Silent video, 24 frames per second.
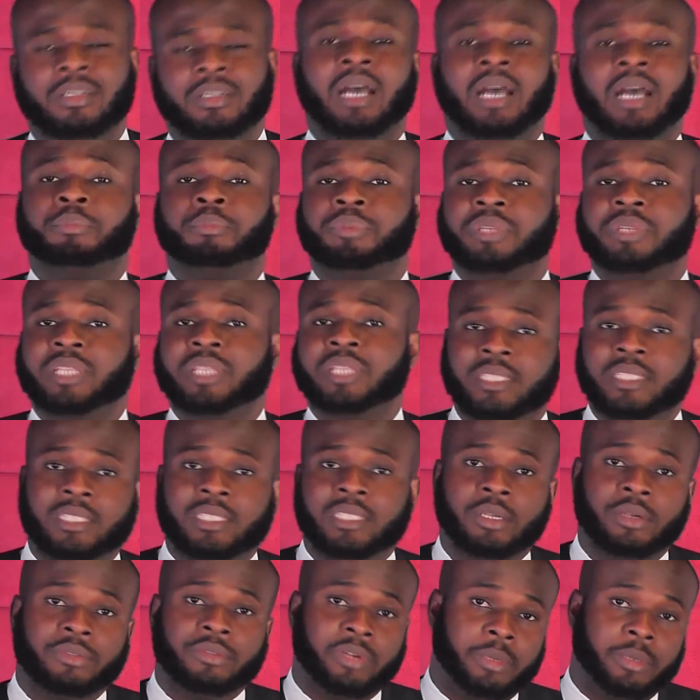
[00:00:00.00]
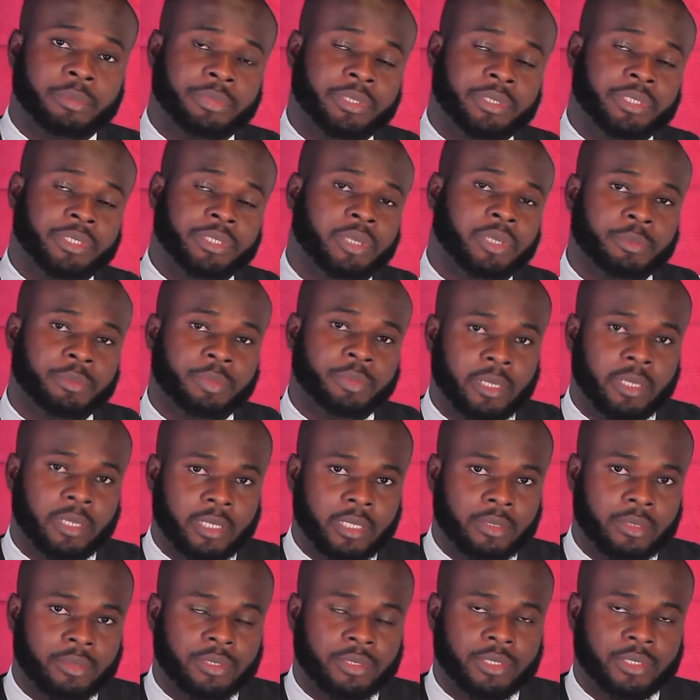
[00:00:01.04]
ability of arbitral
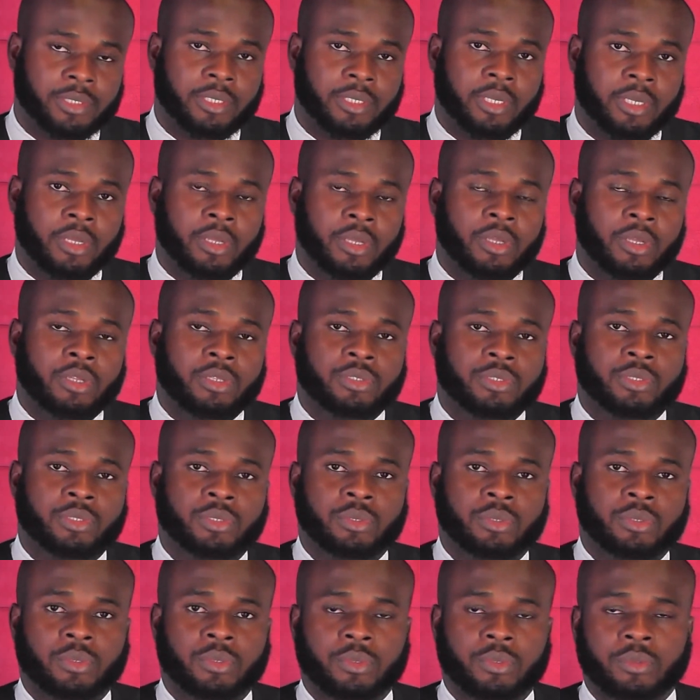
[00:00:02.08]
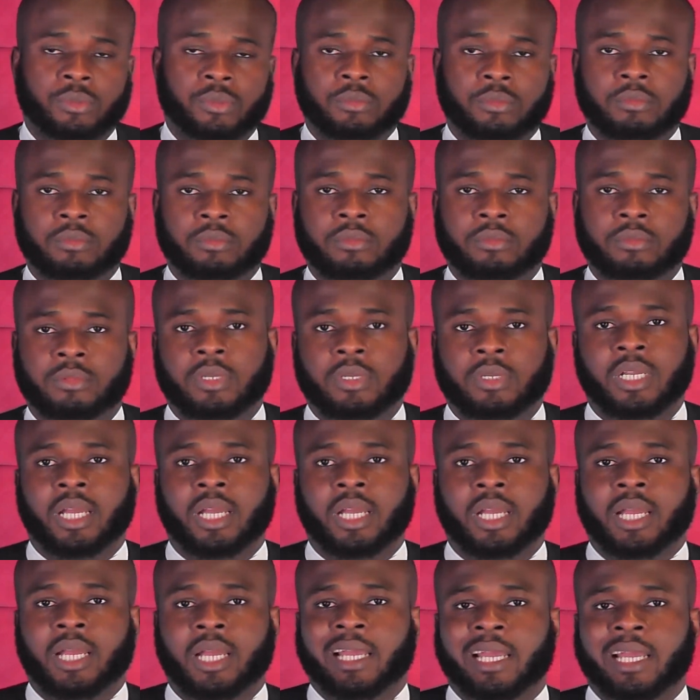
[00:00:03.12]
panels to
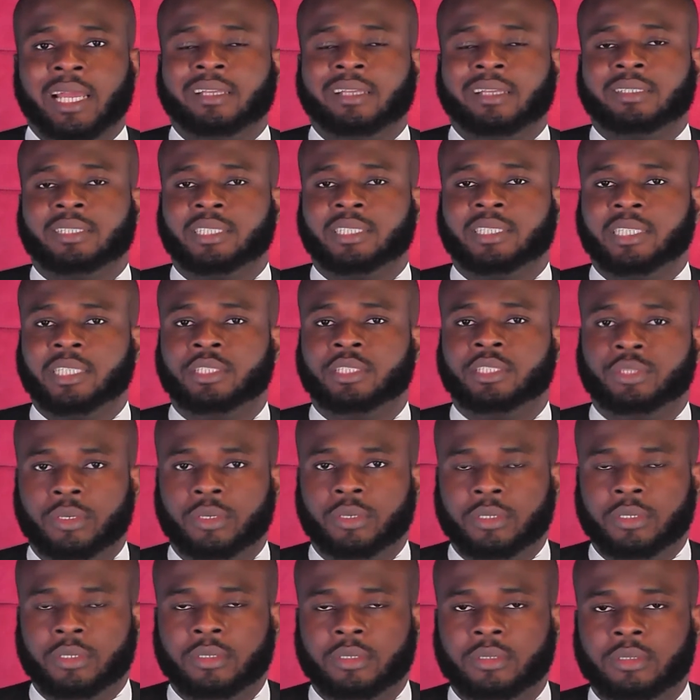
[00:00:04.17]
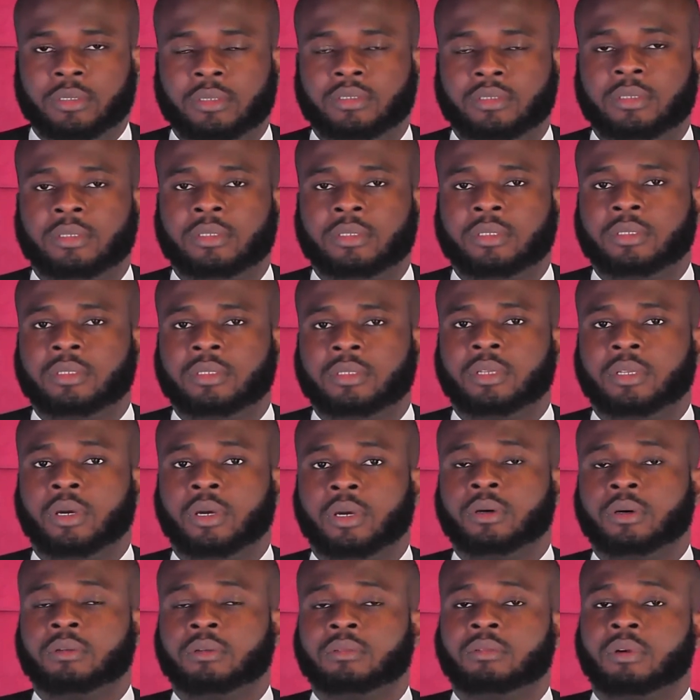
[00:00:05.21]
sit on
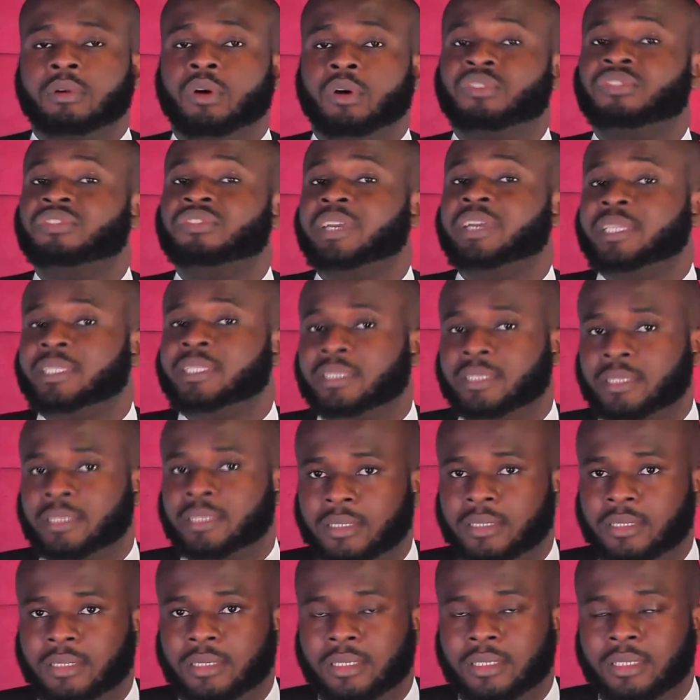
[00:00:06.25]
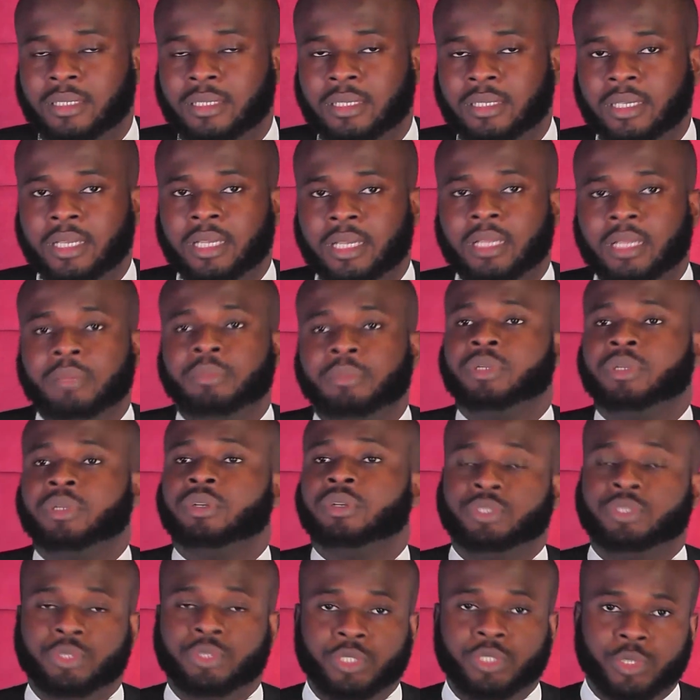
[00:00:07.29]
offenses,
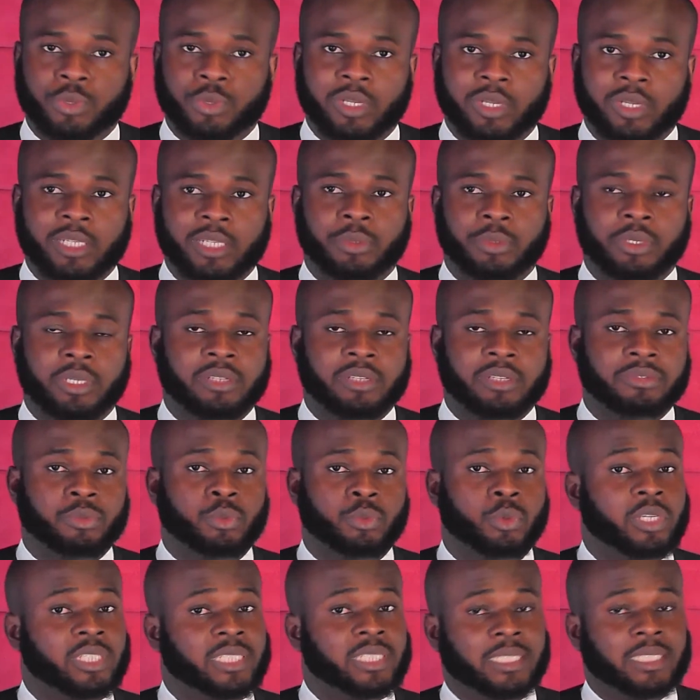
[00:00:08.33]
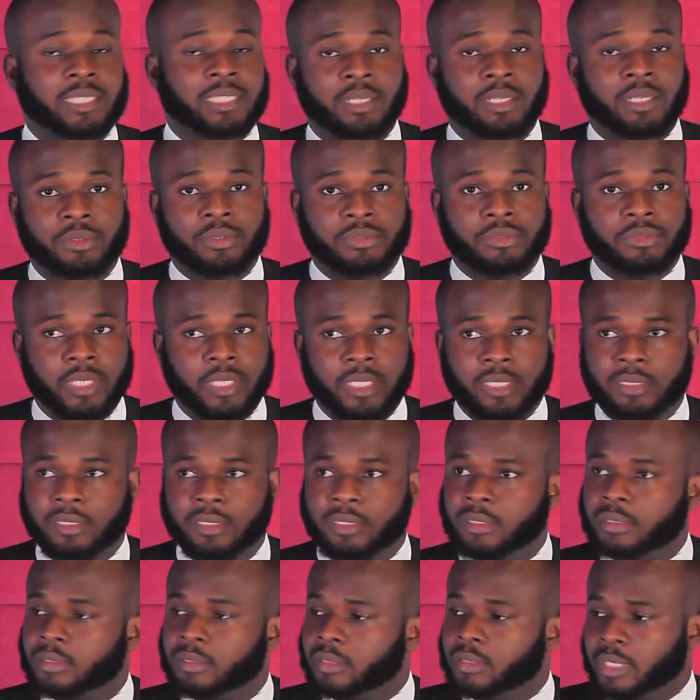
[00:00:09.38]
because usually once it's an
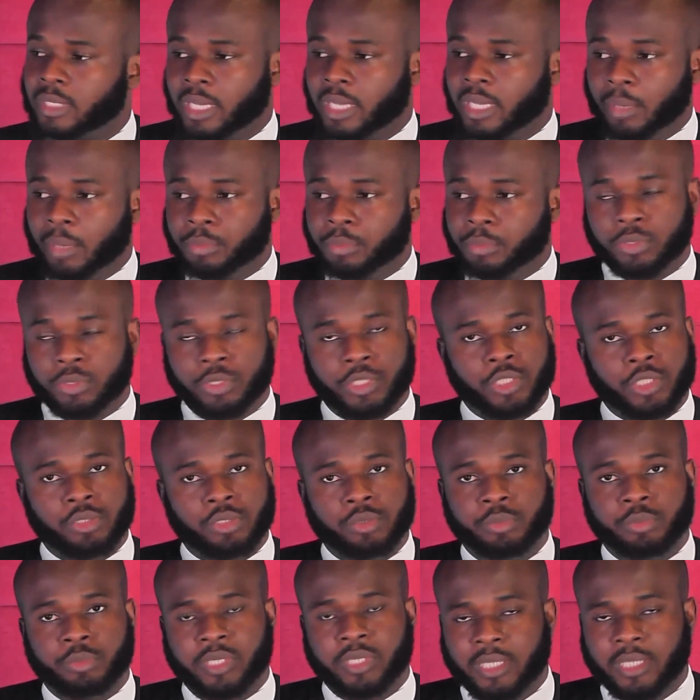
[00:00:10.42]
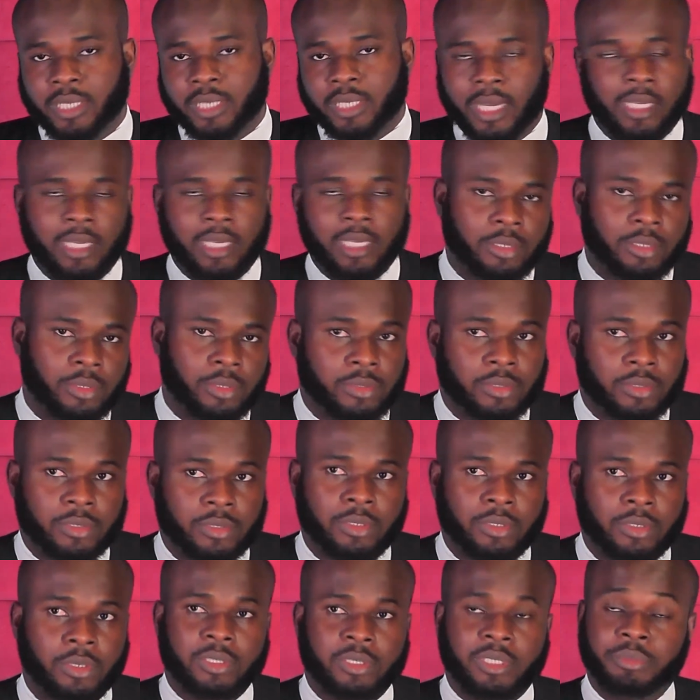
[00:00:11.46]
offense, the approach should be the High Court
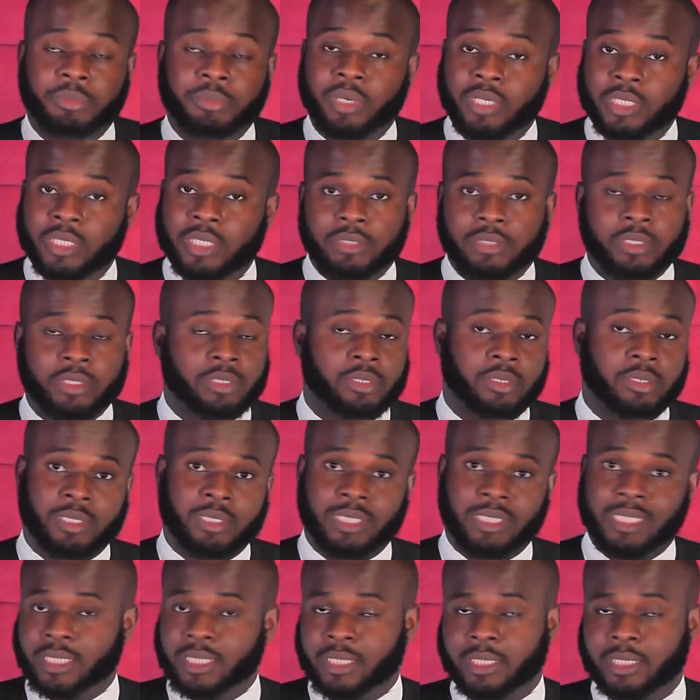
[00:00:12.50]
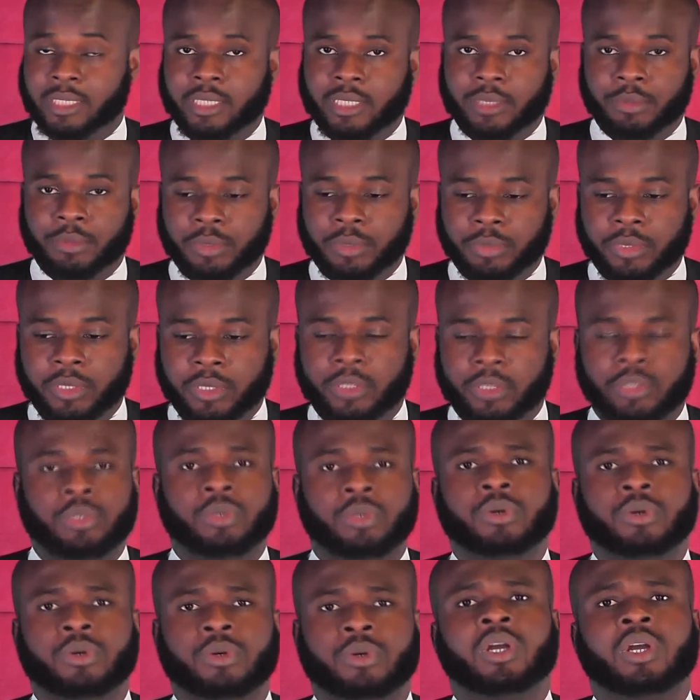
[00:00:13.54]
or the Magistrate Court, as the case may be.
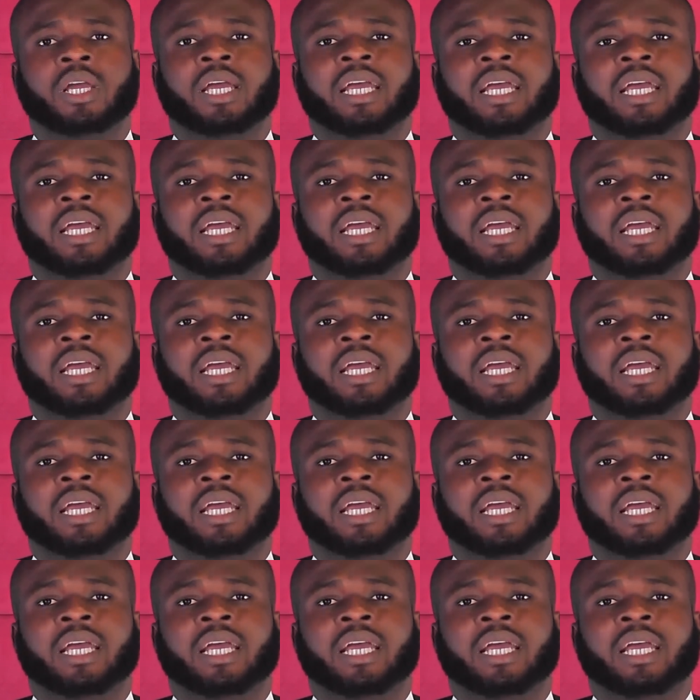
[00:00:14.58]
So